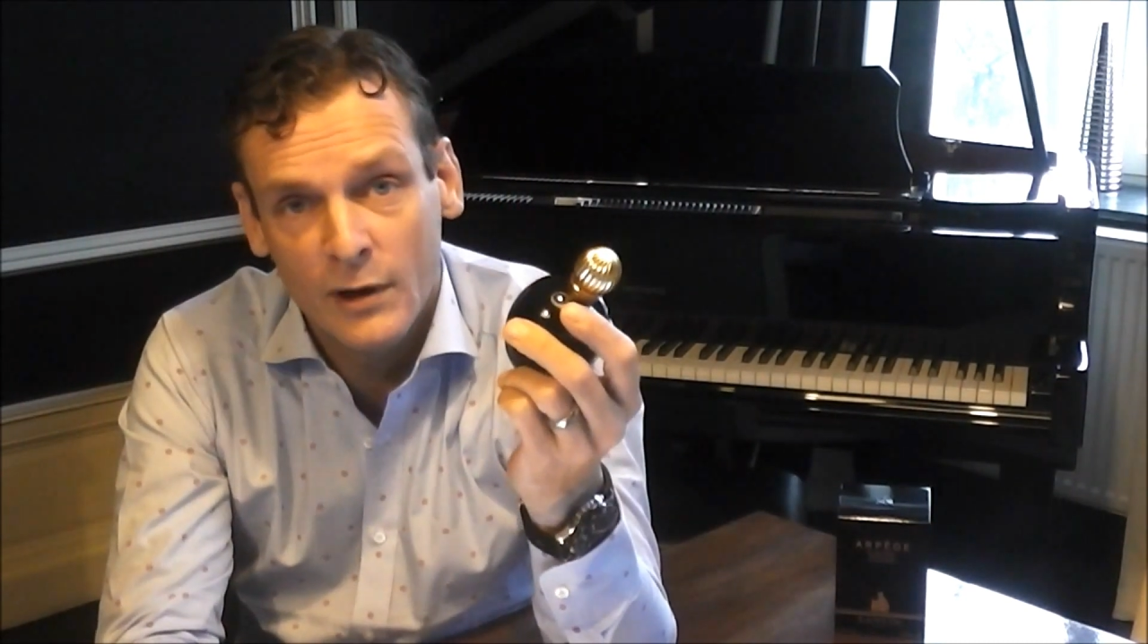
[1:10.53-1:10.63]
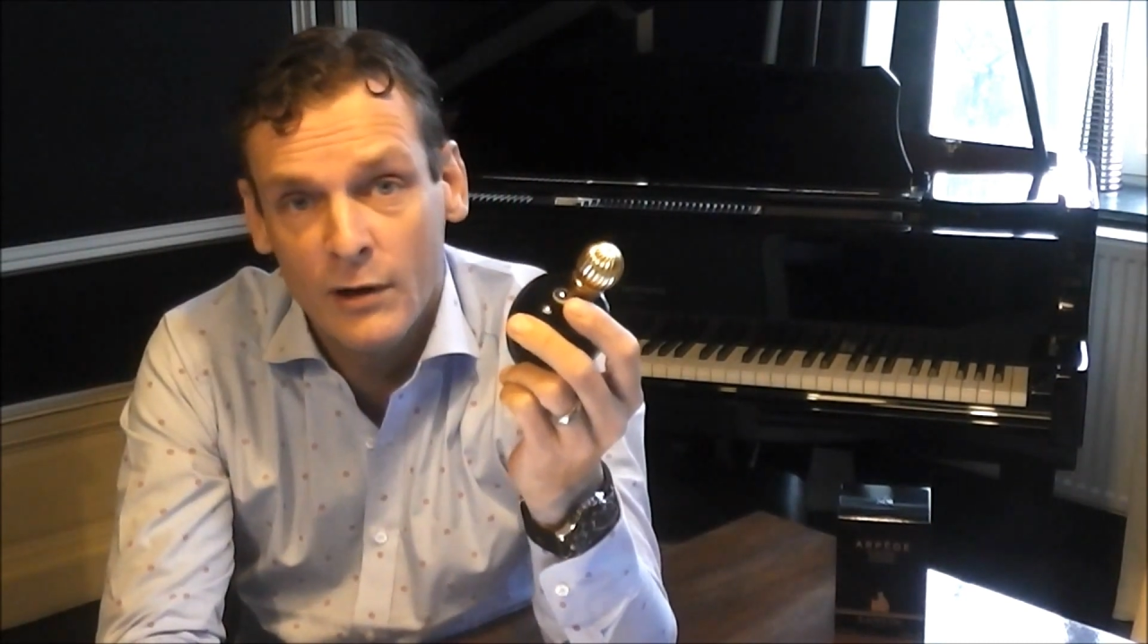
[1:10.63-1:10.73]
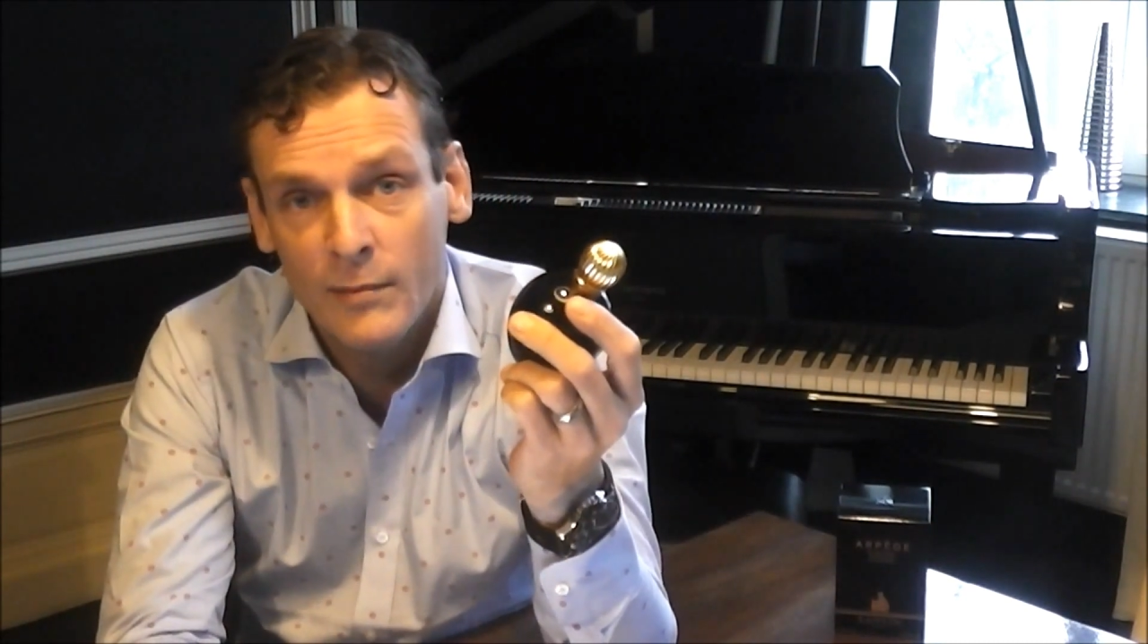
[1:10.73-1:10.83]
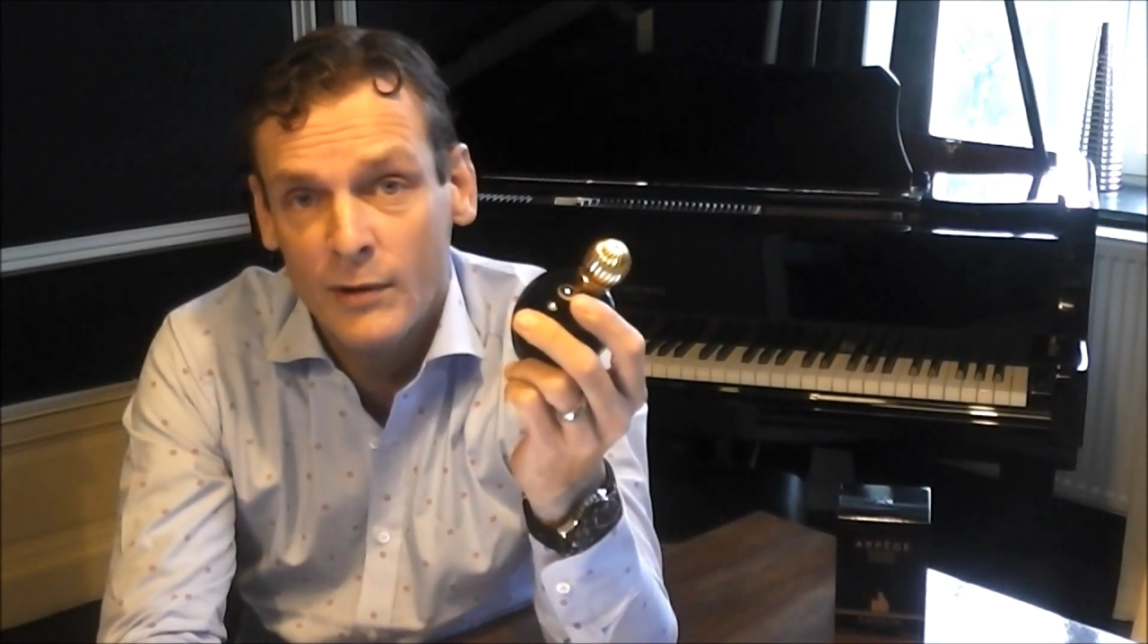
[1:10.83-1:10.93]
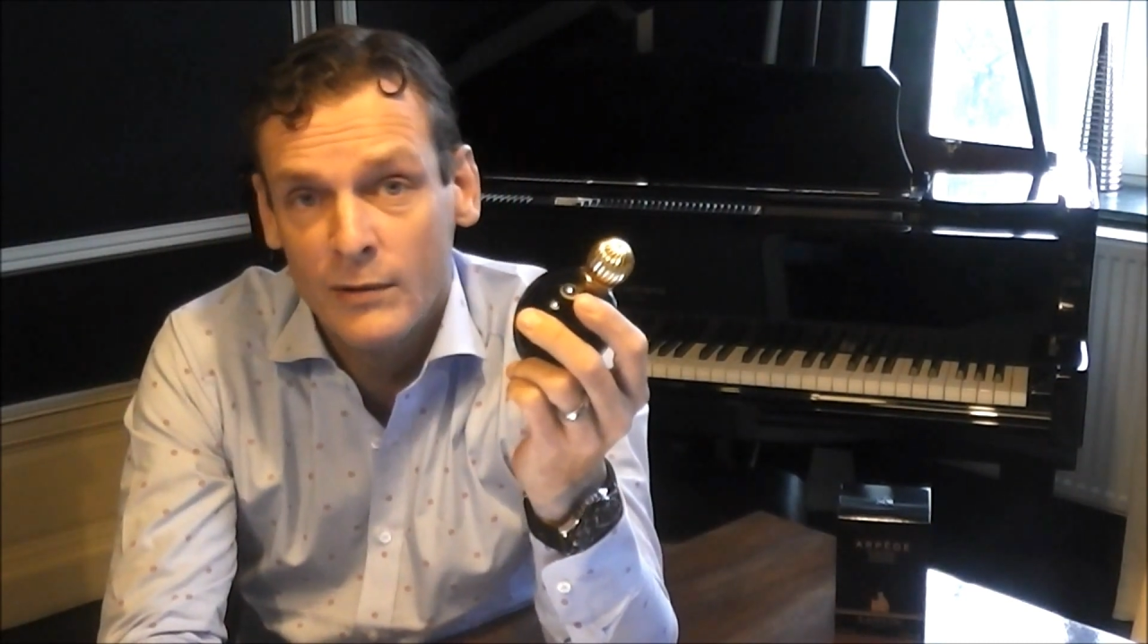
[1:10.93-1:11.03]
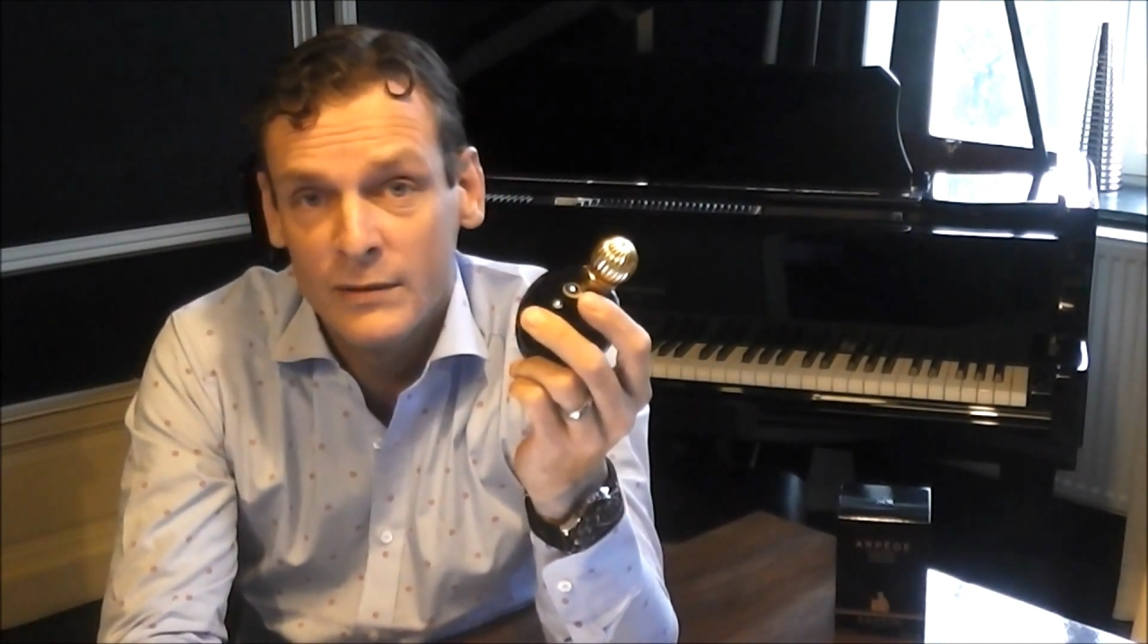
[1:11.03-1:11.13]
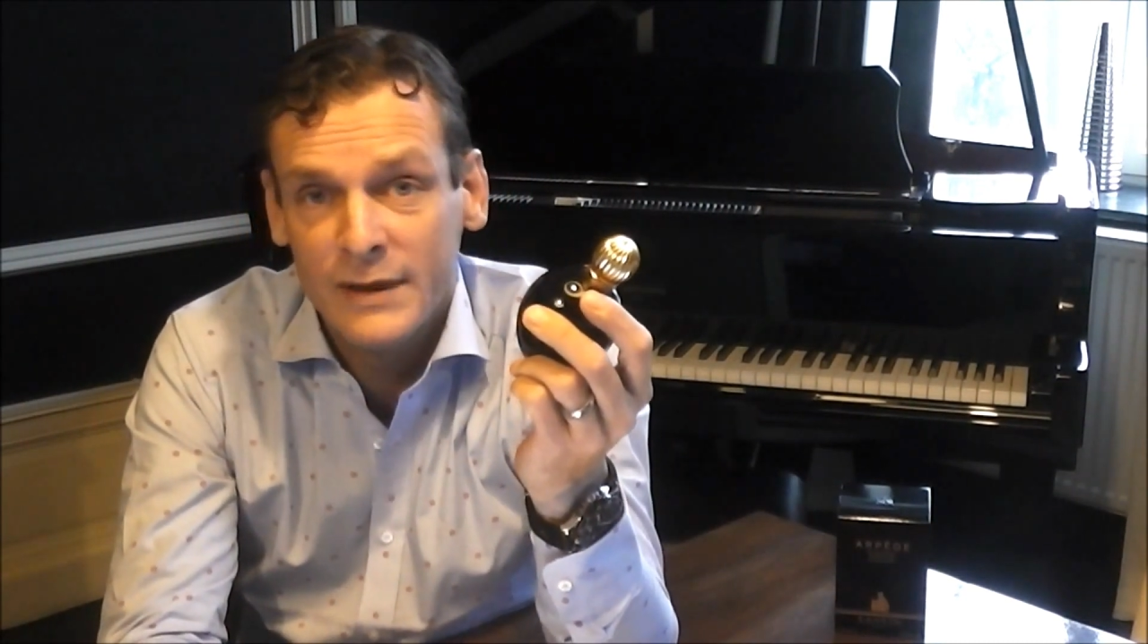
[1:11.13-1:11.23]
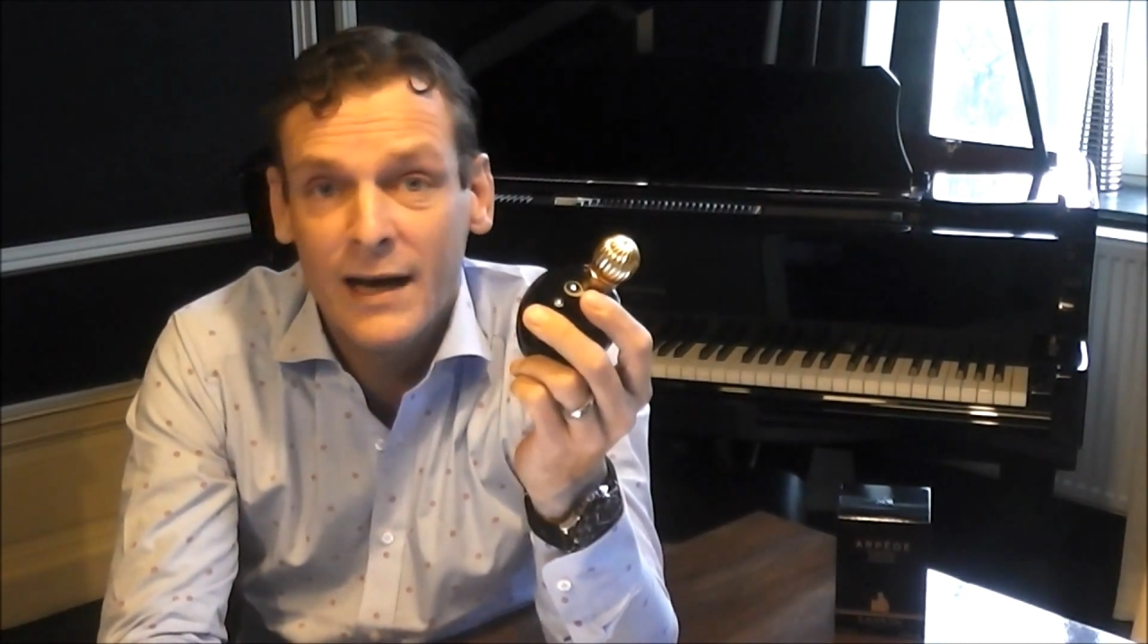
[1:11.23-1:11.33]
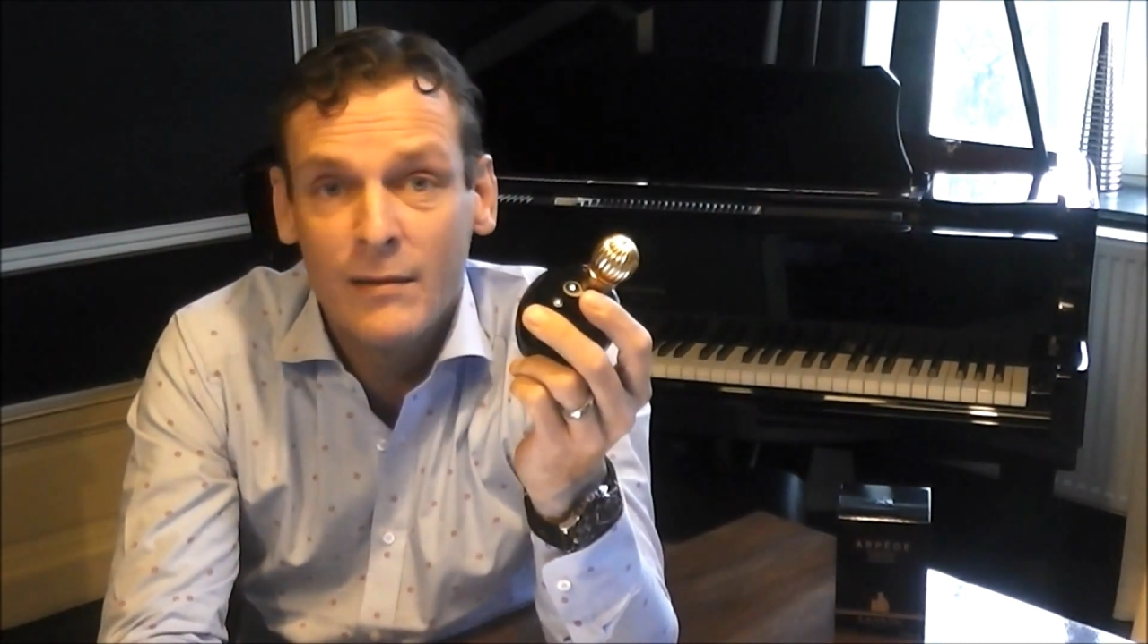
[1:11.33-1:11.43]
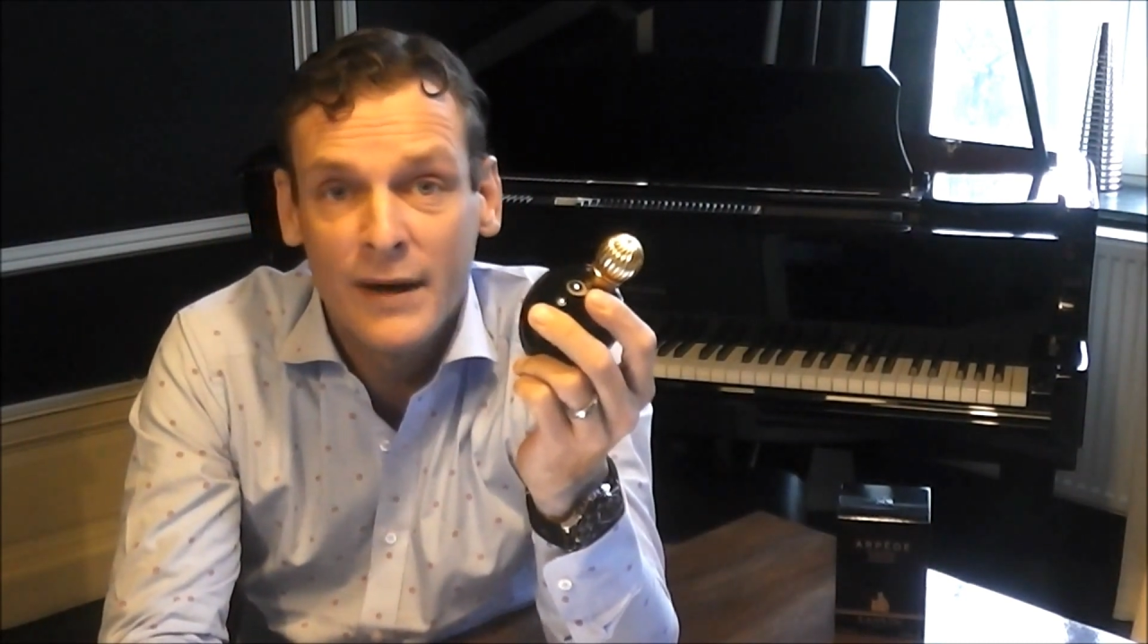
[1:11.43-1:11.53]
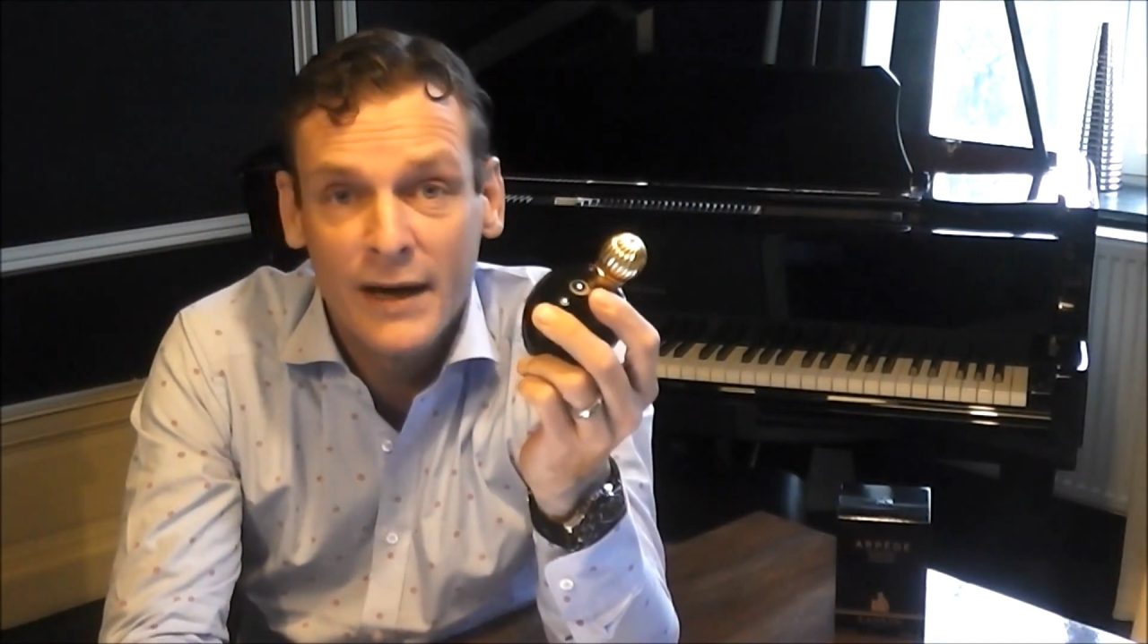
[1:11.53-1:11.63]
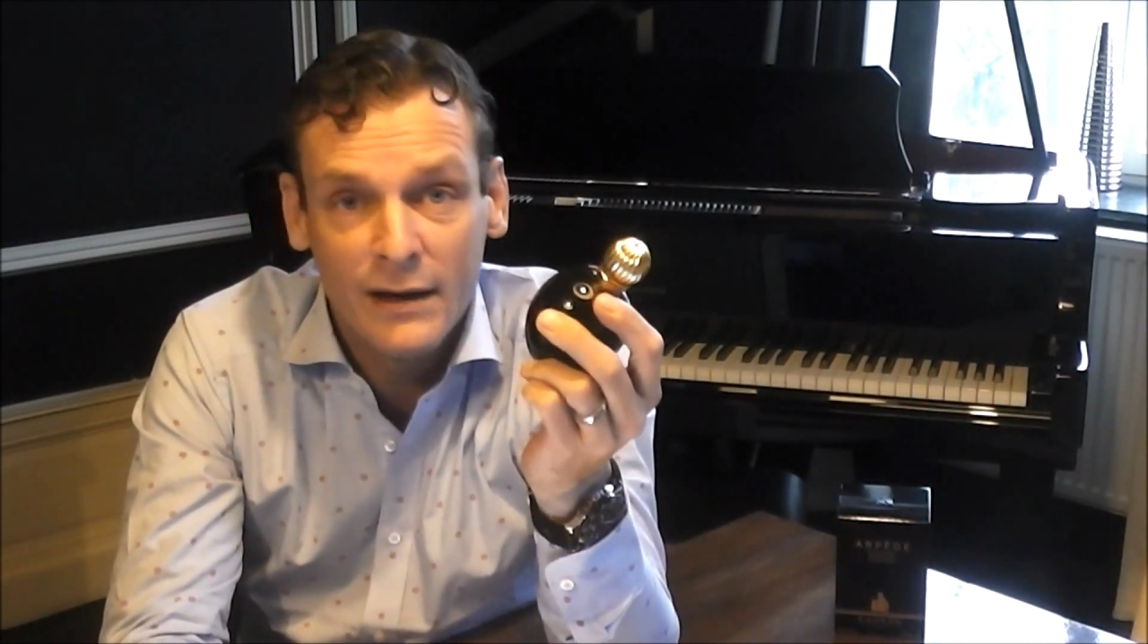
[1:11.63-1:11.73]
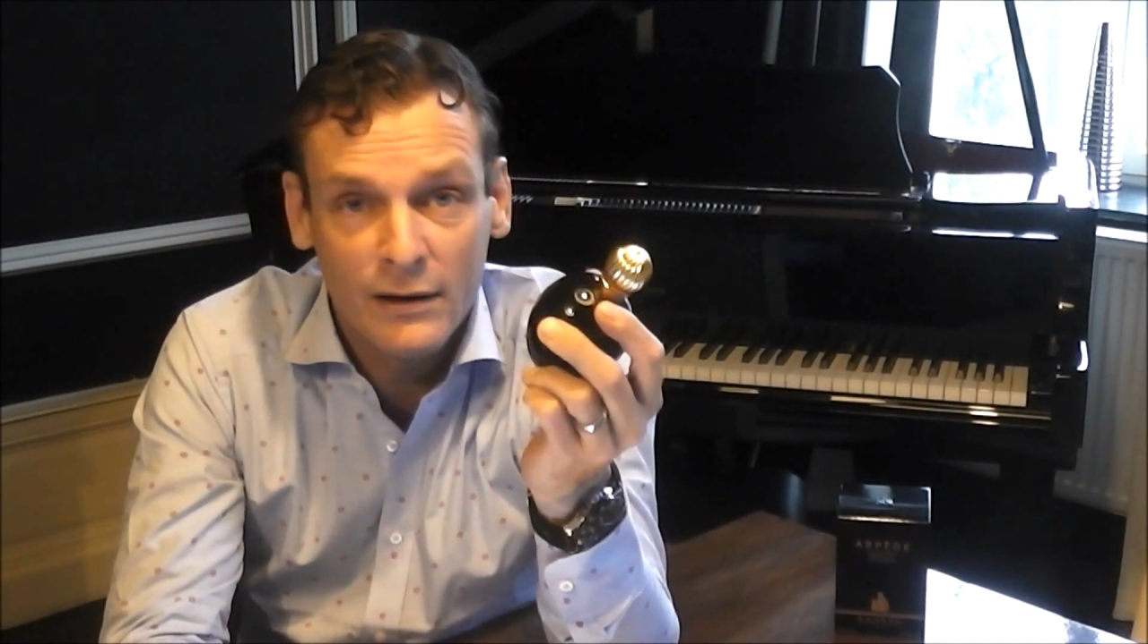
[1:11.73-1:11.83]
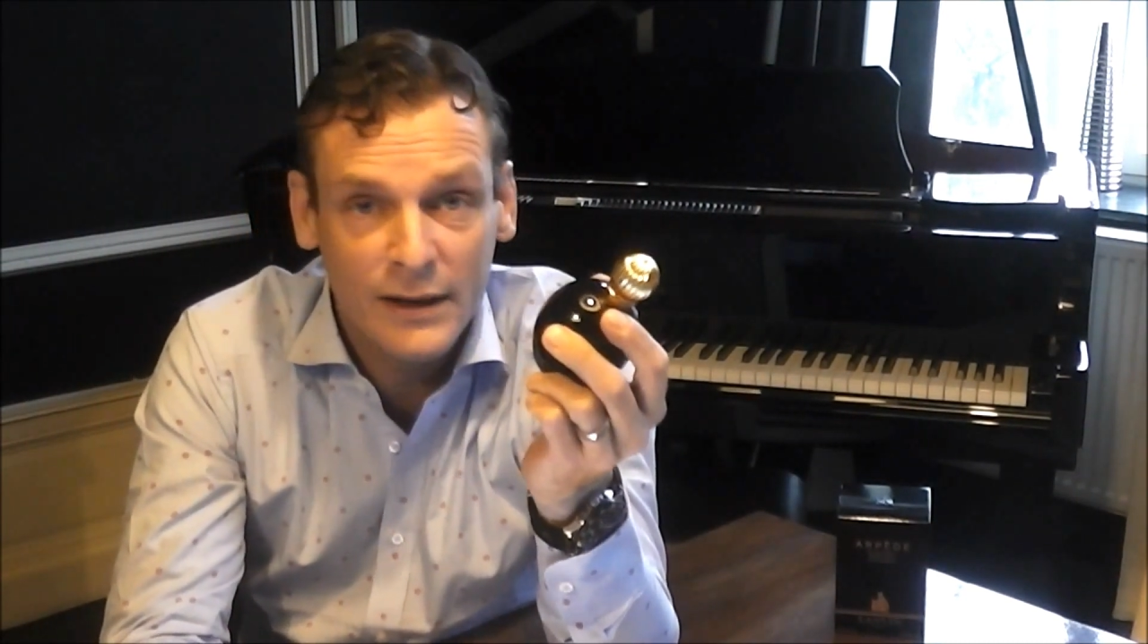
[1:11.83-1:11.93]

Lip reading: Armand Albert